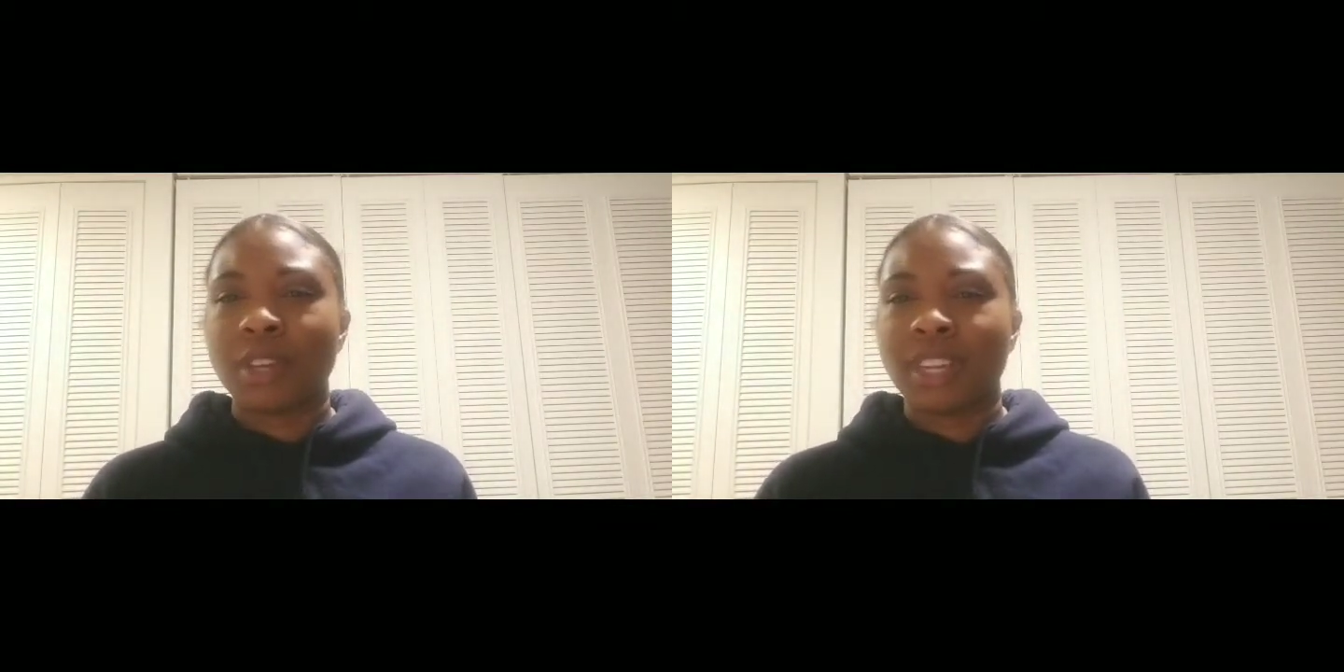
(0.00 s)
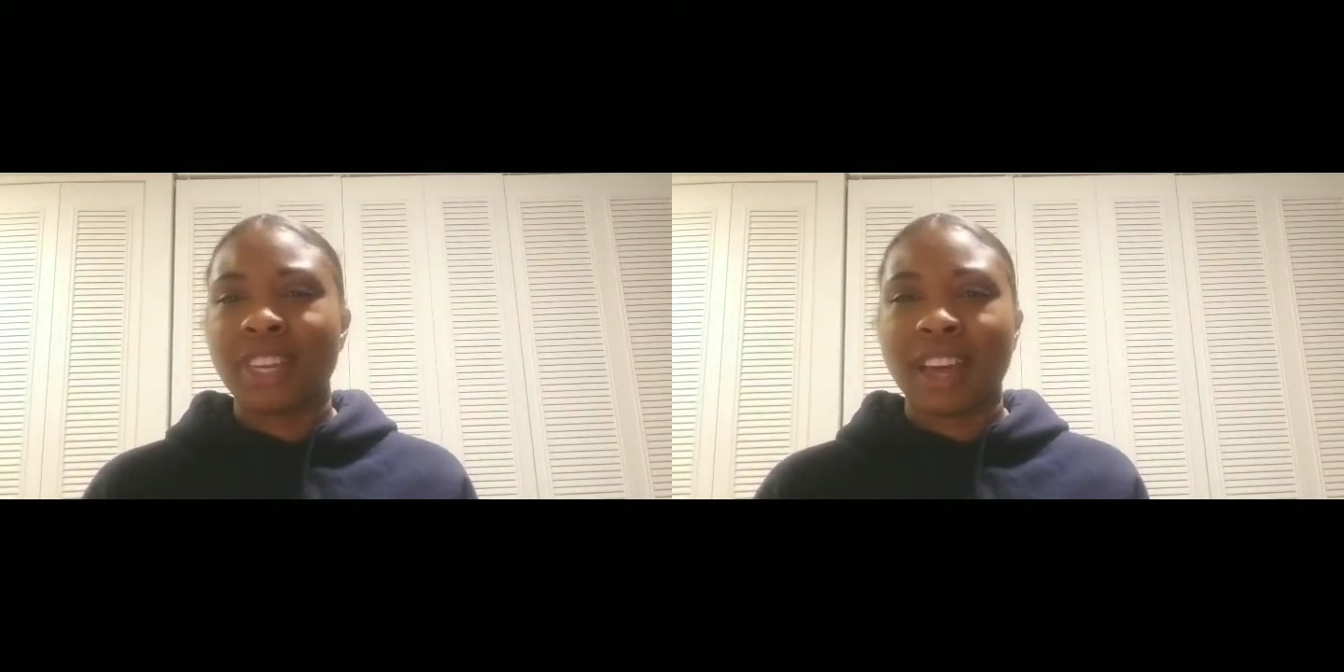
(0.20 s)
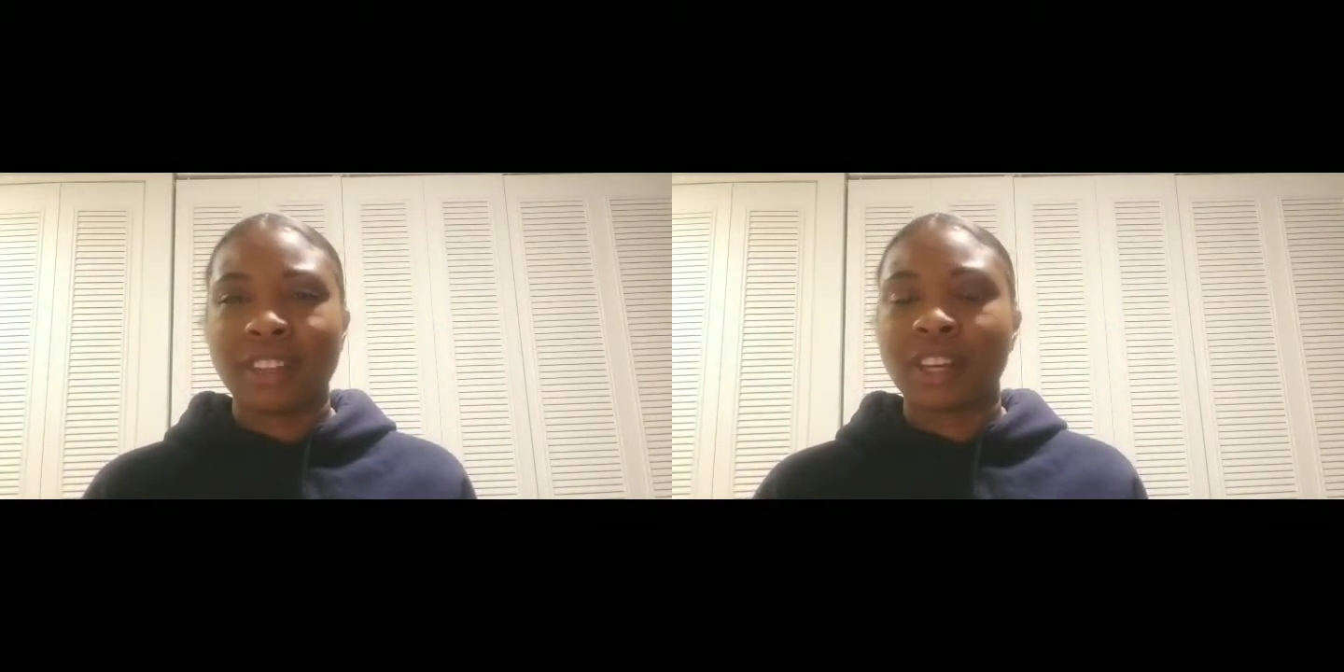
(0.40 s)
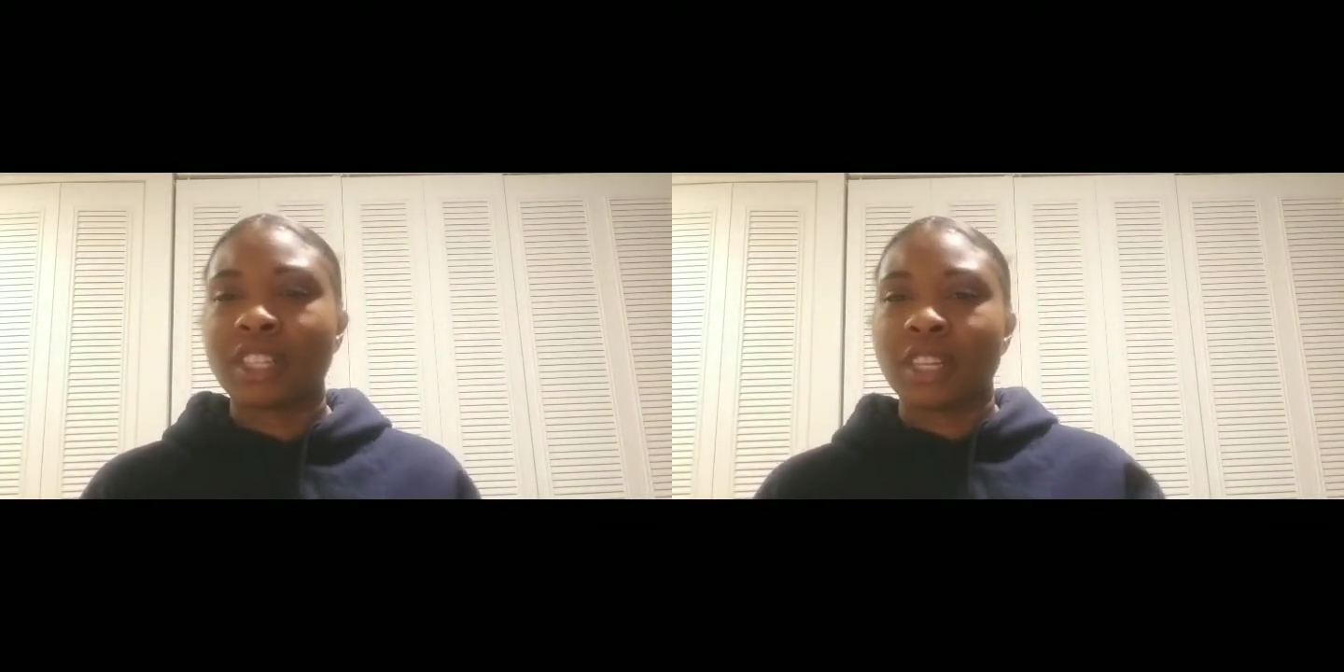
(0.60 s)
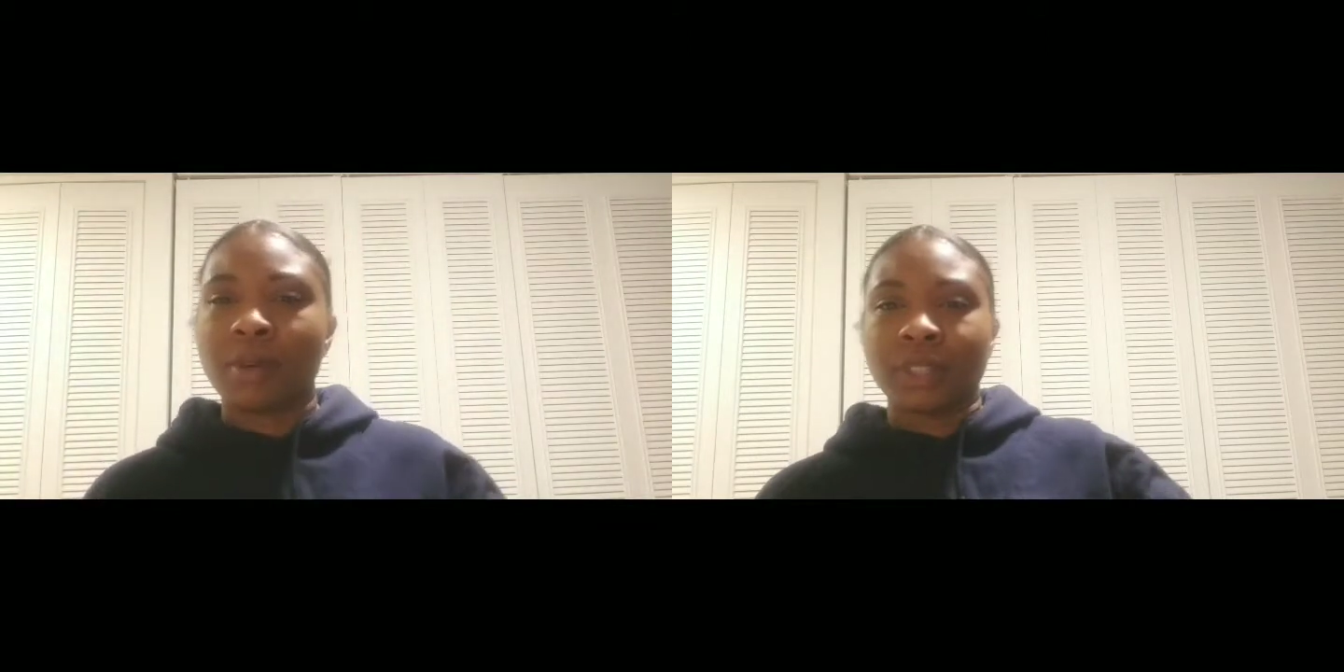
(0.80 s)
together
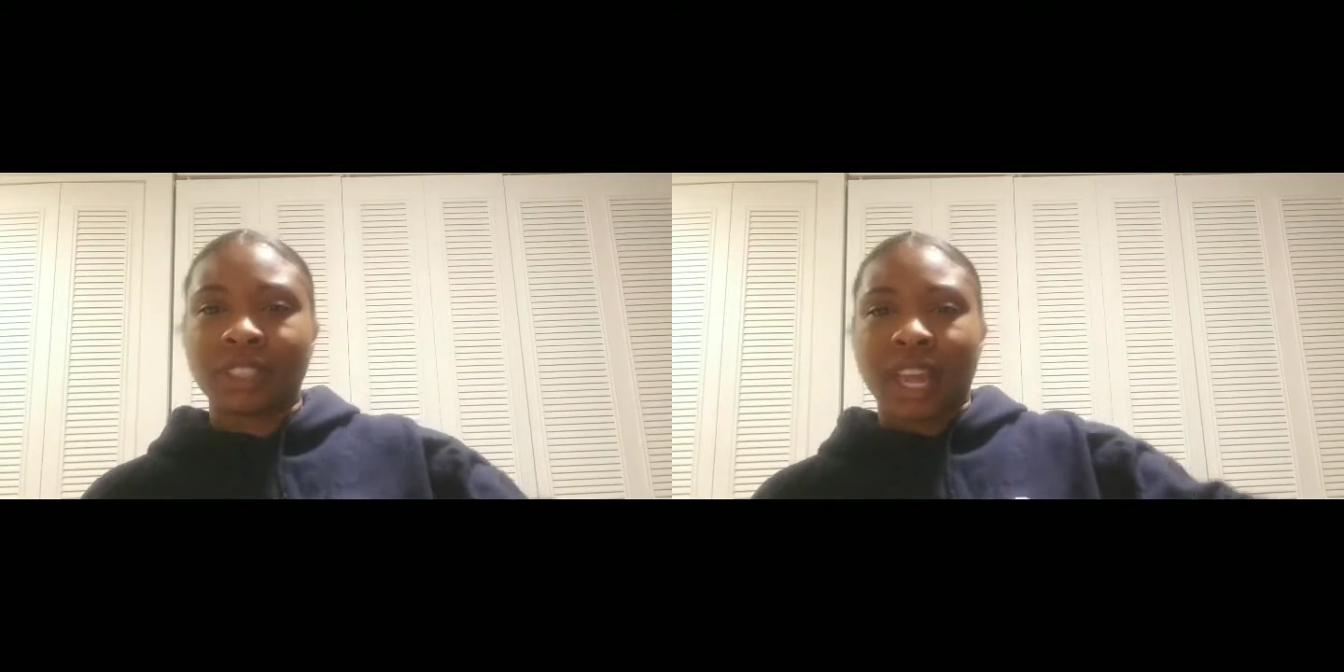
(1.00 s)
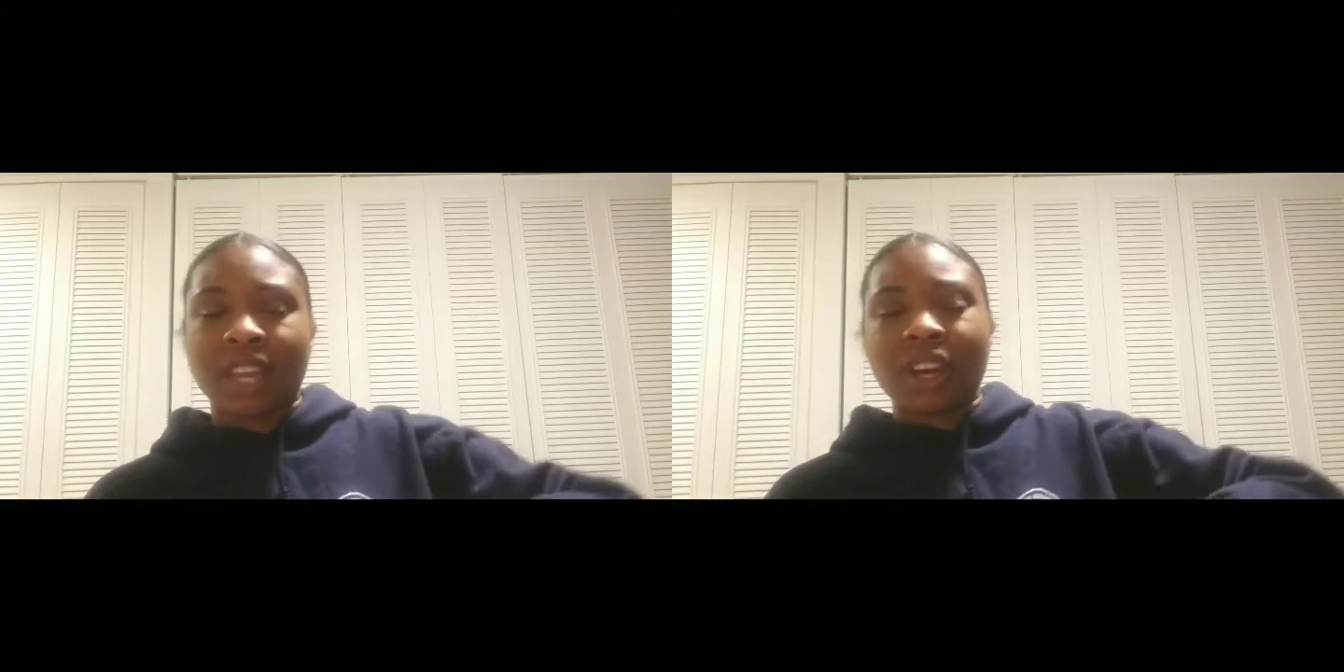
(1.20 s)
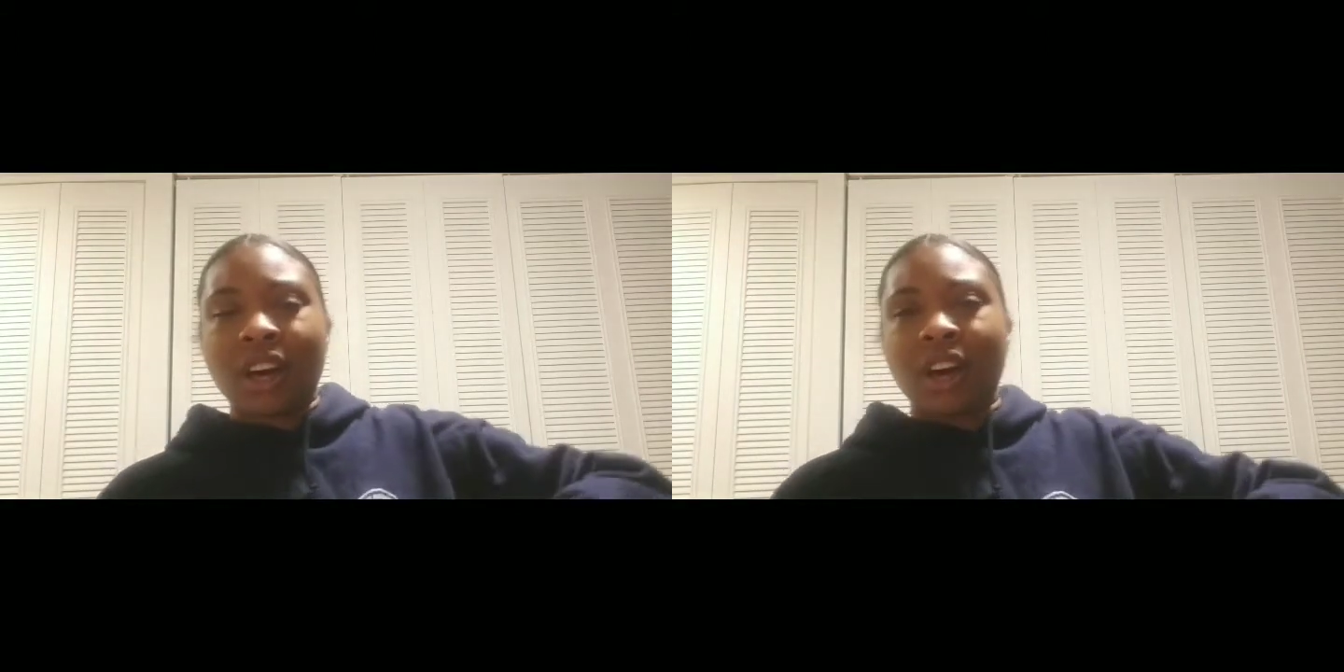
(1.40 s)
because it was like